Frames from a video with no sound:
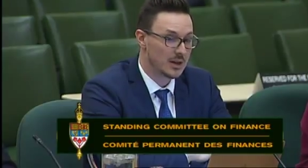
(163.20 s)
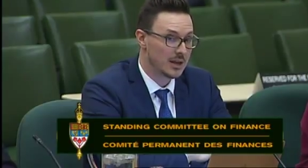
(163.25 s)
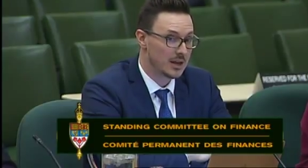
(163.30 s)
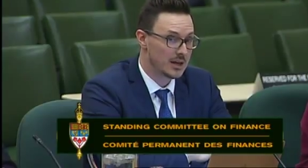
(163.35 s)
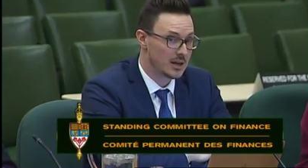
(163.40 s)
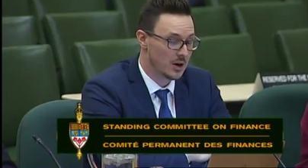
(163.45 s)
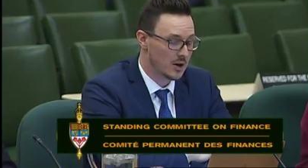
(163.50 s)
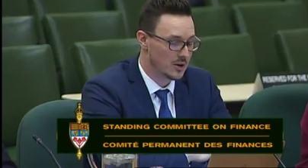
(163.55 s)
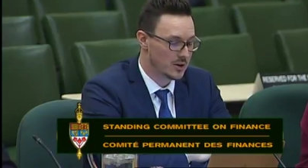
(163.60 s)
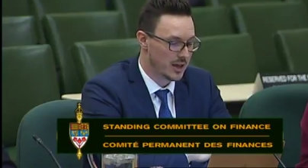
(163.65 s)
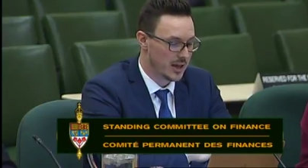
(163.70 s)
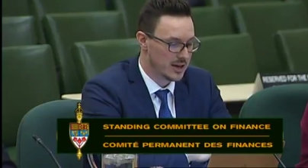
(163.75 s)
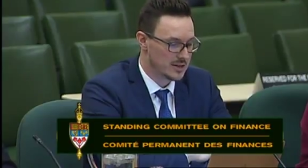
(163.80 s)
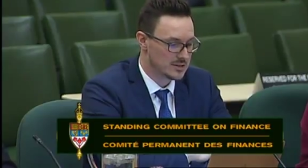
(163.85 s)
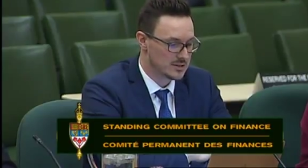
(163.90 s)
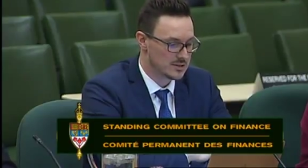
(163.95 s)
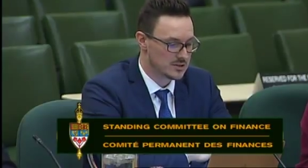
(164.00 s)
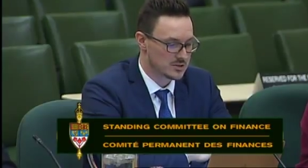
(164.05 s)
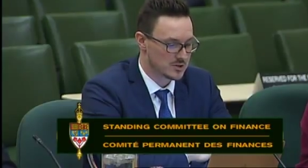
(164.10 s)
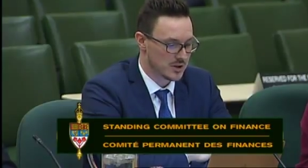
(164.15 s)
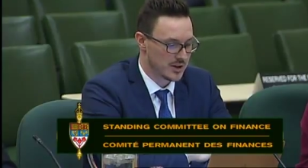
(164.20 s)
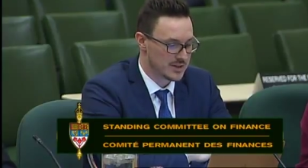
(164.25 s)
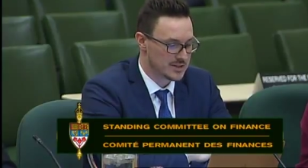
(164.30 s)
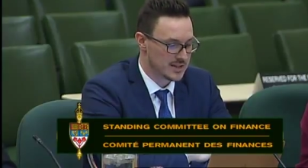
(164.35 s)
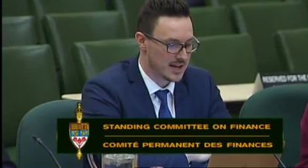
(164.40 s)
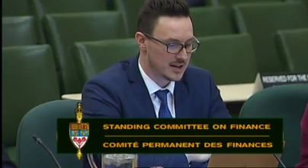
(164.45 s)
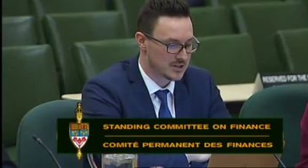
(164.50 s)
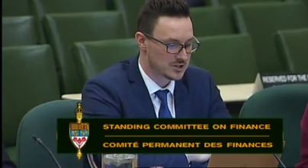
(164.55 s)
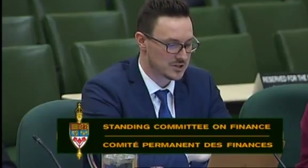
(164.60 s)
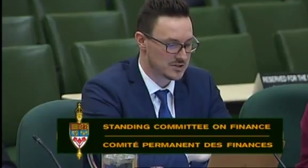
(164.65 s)
In all cases,
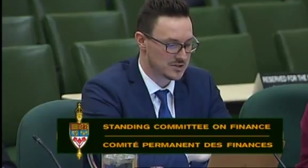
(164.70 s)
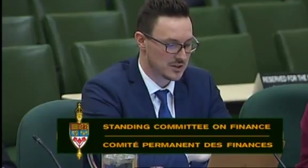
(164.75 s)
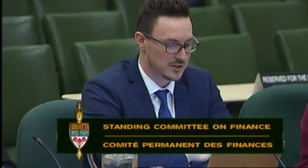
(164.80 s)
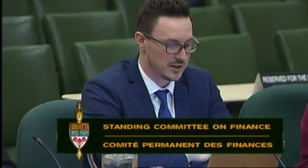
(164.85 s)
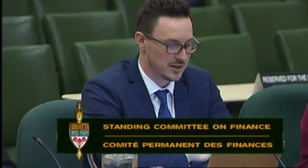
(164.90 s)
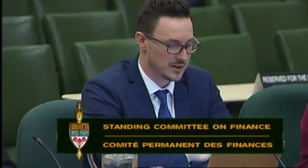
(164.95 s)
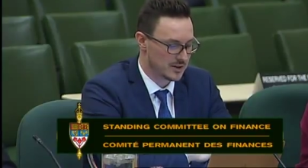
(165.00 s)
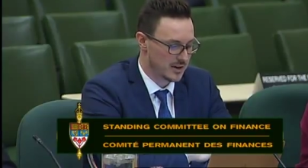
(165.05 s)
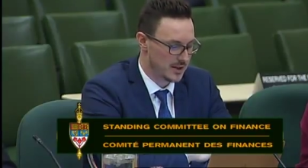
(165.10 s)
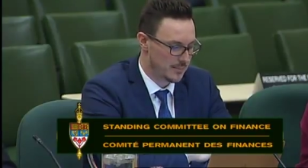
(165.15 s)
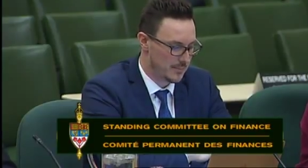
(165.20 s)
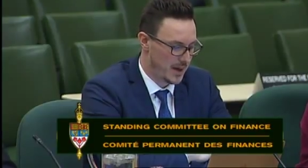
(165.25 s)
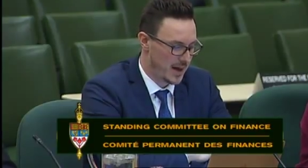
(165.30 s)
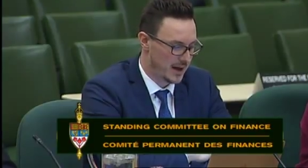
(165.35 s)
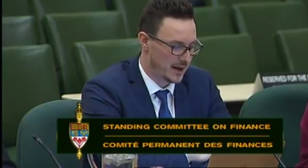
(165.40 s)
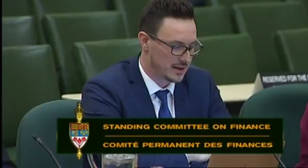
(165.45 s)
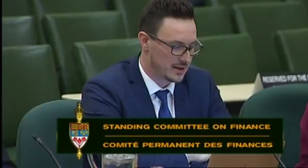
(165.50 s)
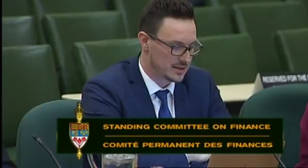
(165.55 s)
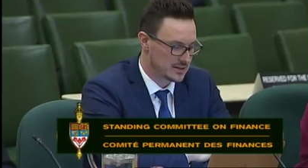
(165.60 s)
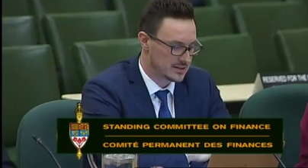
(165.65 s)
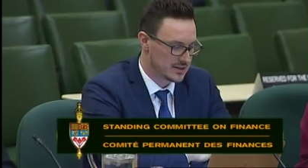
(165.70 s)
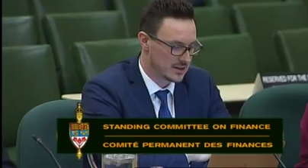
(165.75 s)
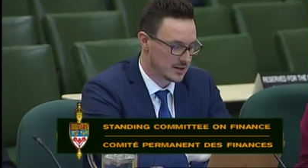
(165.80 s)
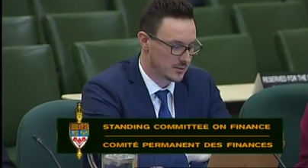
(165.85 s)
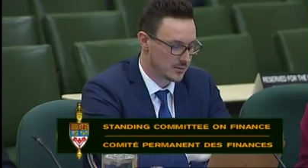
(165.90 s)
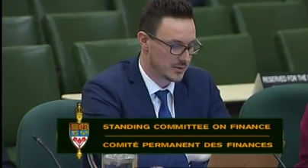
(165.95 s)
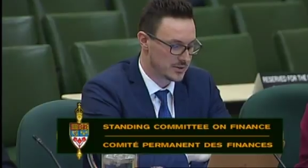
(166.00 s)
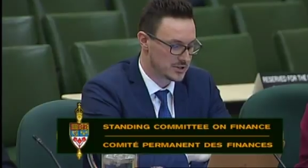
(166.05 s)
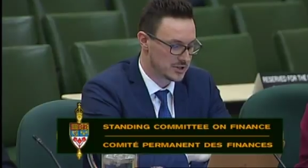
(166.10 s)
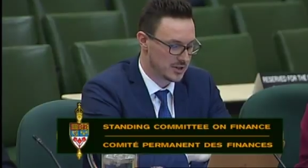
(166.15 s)
transactions are internet packets that
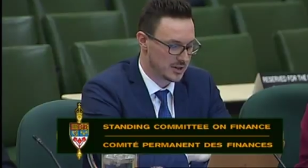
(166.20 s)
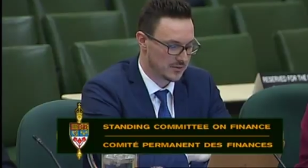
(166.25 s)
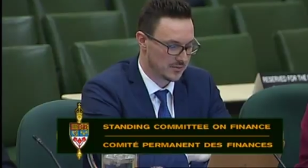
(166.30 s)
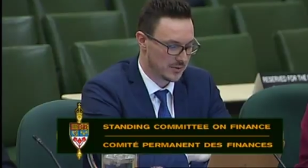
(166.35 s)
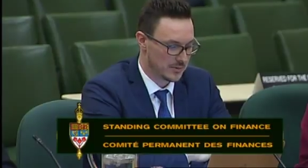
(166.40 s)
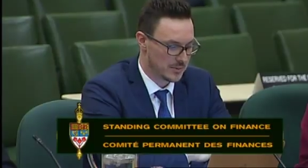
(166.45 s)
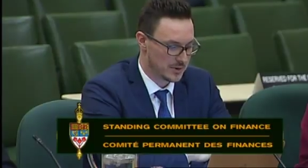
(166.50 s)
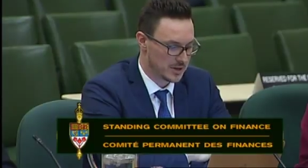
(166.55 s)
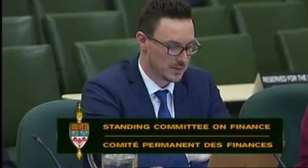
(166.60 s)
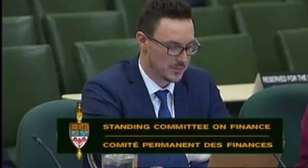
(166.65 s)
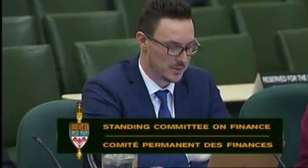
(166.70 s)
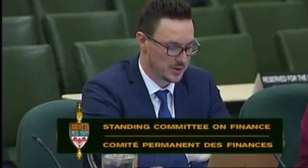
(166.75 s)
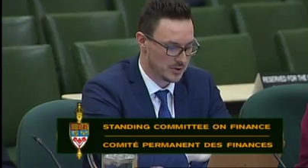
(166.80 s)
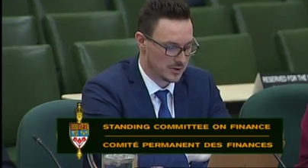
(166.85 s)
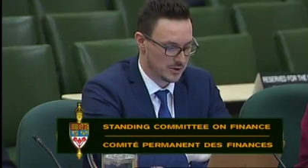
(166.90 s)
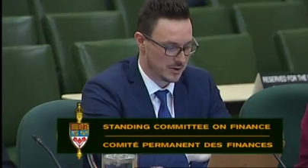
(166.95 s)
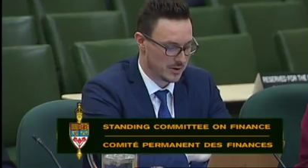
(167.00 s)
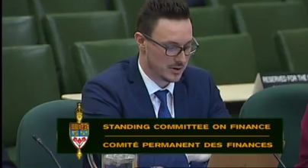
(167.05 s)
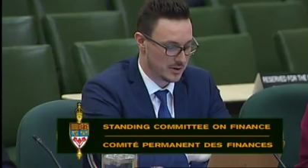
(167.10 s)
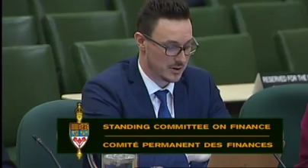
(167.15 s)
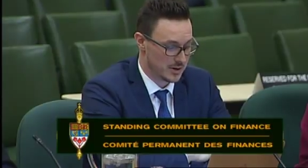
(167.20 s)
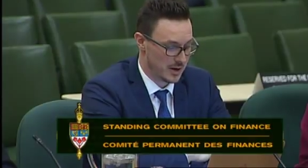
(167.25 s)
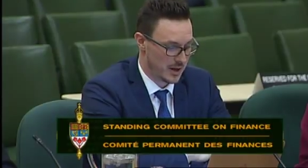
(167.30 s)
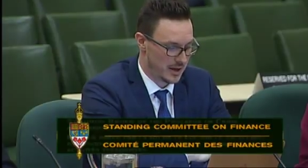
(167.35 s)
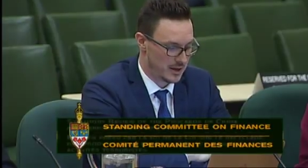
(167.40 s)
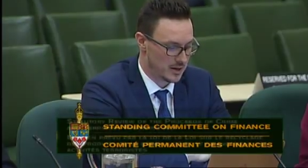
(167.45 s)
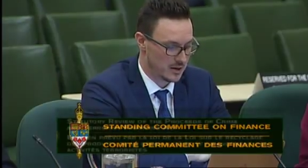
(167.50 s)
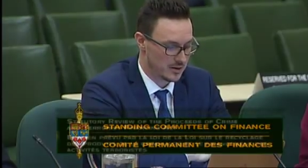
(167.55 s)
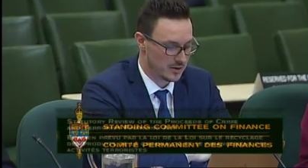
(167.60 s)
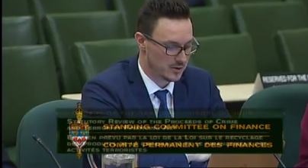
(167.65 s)
originate from a computer
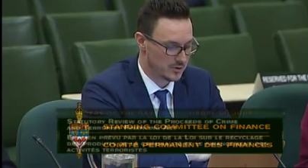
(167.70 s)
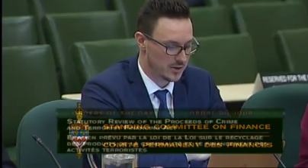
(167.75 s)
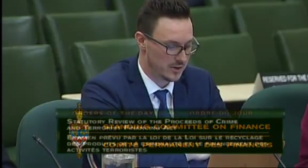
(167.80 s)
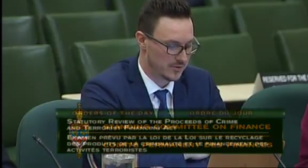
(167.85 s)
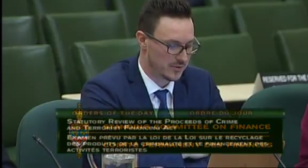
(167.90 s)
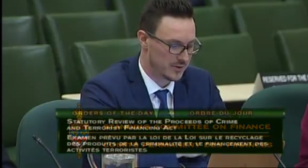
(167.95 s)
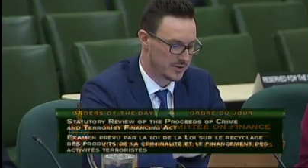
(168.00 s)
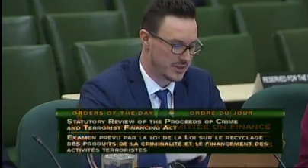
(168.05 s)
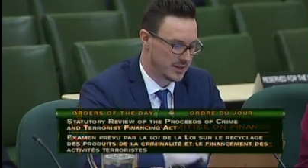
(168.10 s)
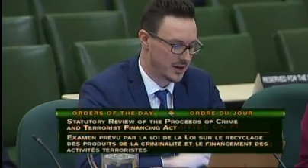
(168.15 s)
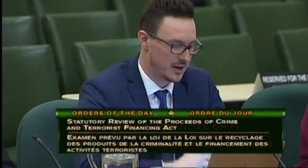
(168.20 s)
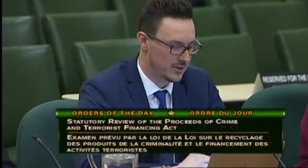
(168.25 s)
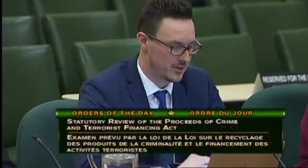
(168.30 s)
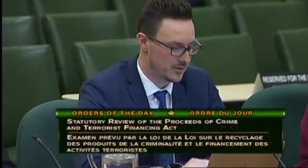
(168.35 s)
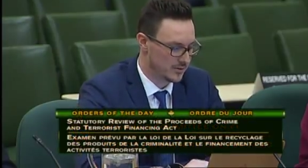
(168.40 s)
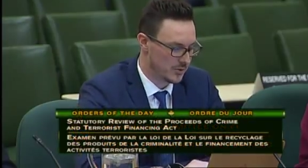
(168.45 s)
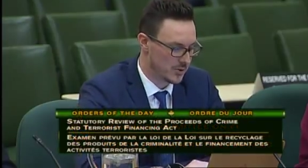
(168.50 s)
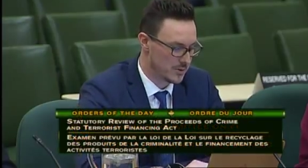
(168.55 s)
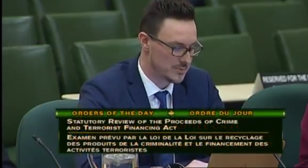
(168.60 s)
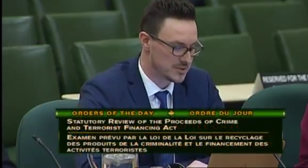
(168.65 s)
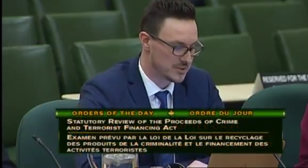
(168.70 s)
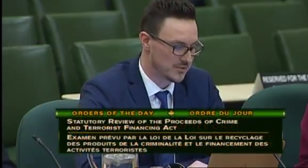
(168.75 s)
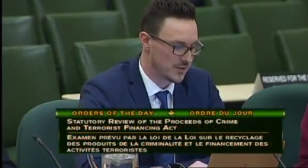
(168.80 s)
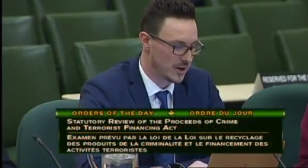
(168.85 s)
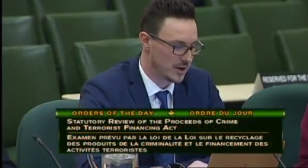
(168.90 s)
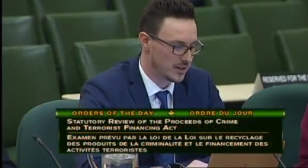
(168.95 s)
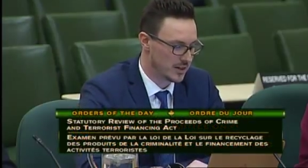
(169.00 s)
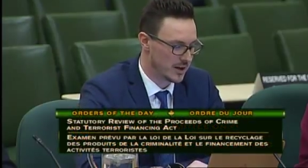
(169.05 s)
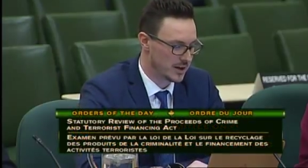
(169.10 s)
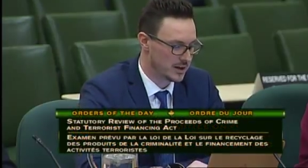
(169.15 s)
and are, no different than other forms of
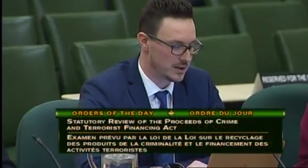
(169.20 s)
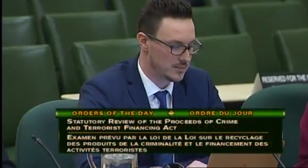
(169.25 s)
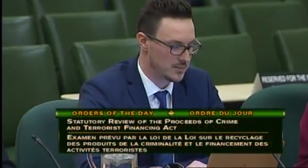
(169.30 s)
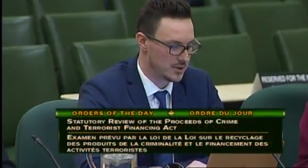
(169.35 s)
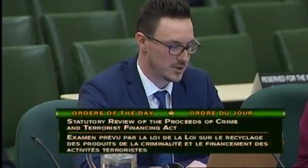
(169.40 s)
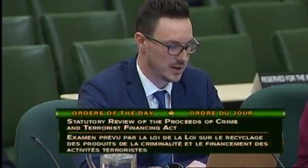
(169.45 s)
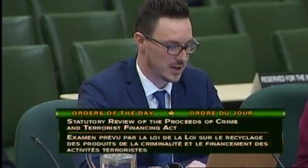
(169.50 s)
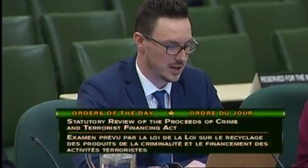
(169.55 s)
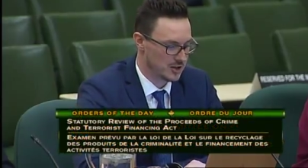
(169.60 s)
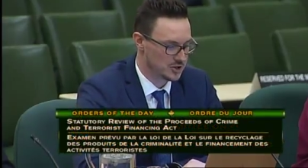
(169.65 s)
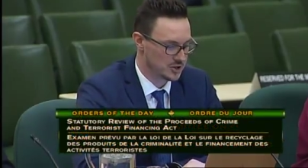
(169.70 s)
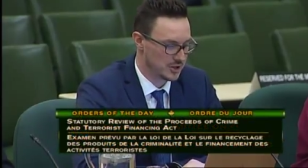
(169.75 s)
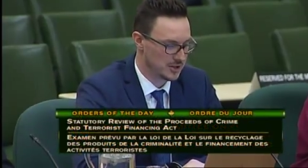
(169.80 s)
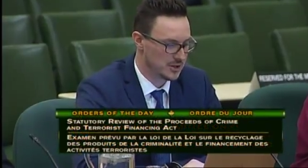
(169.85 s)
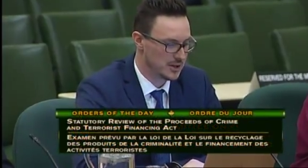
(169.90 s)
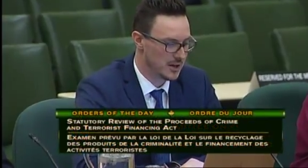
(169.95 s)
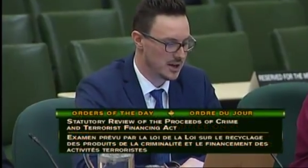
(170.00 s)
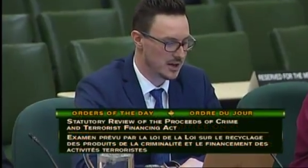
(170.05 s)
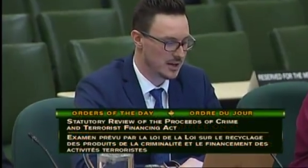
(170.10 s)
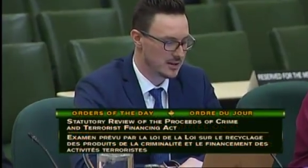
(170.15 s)
online communication